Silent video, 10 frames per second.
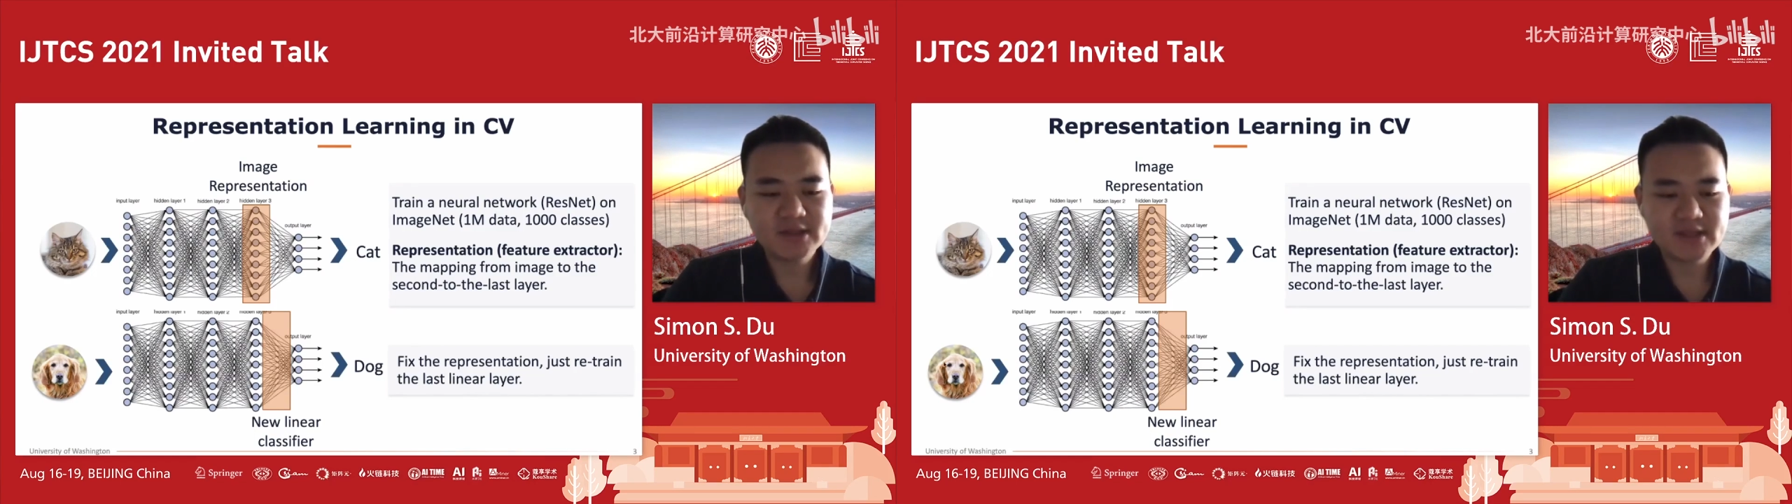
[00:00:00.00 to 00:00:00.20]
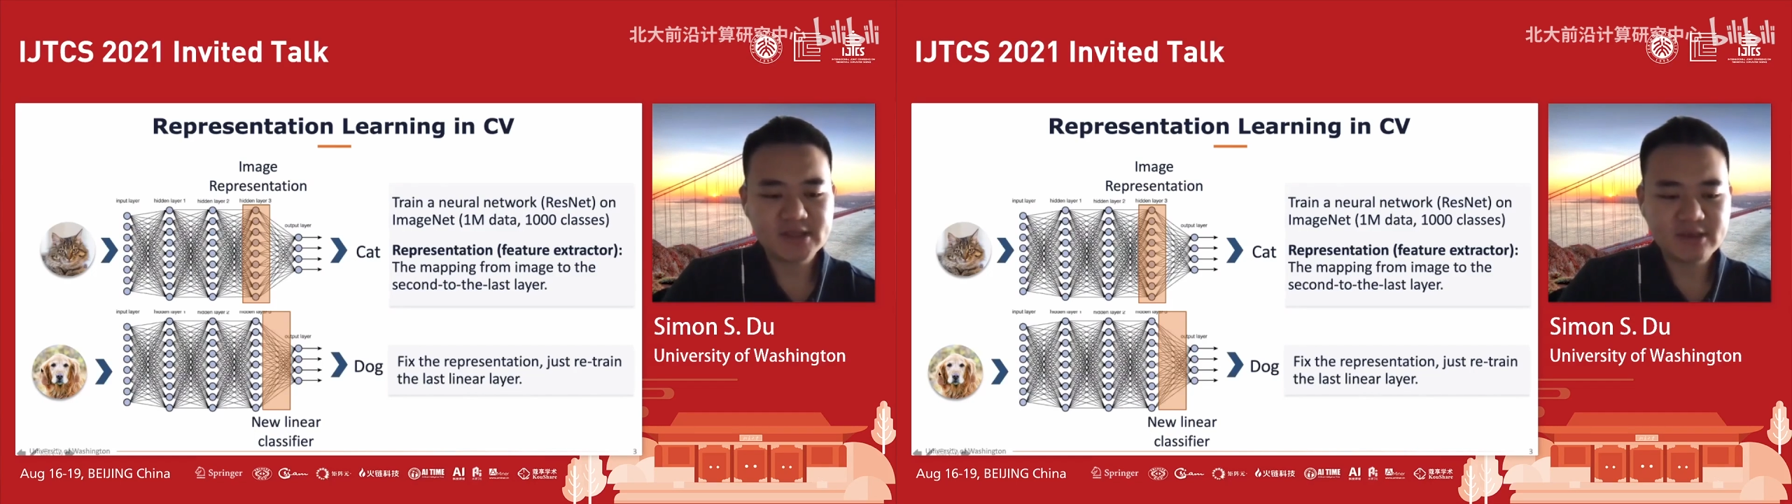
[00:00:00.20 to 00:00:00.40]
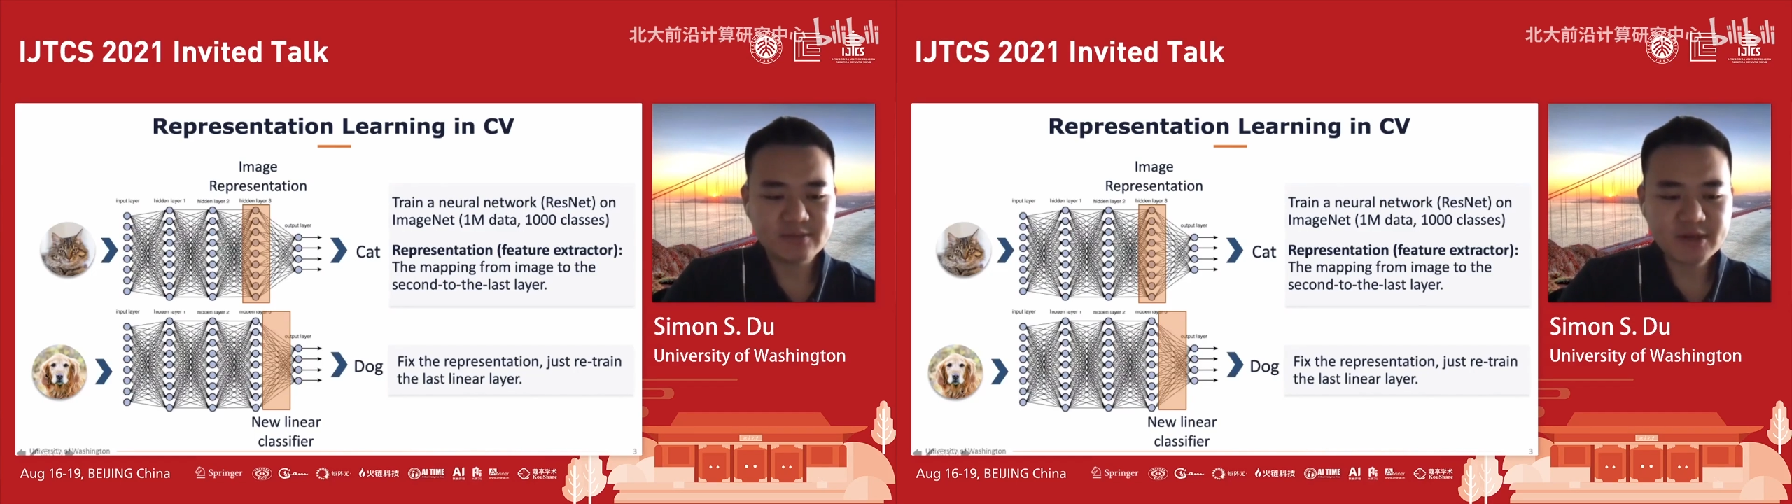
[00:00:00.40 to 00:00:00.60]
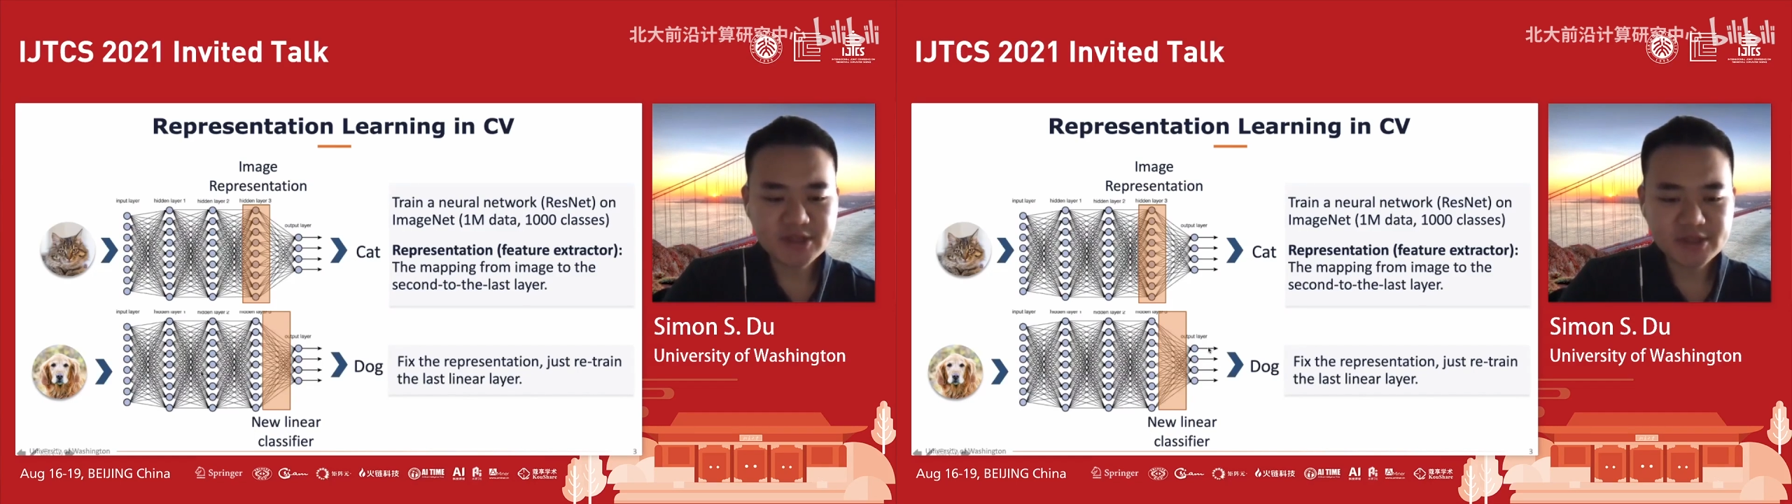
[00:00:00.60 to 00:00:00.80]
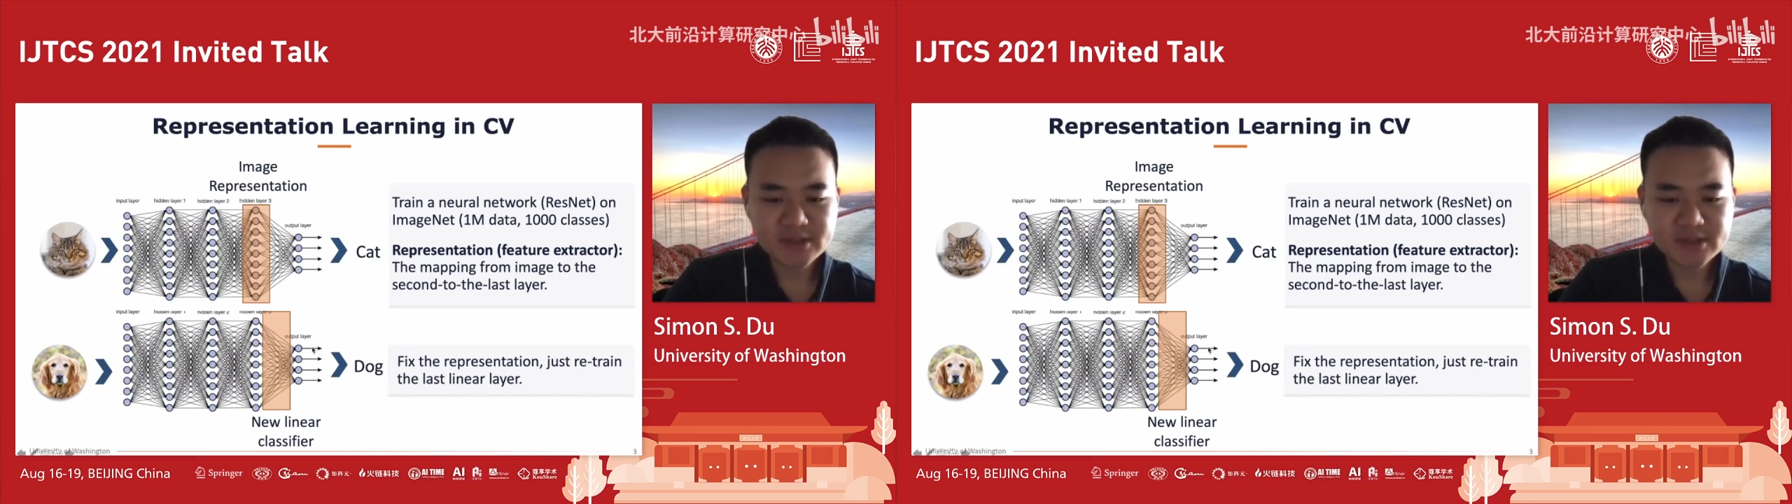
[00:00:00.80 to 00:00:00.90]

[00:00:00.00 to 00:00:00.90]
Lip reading: this image.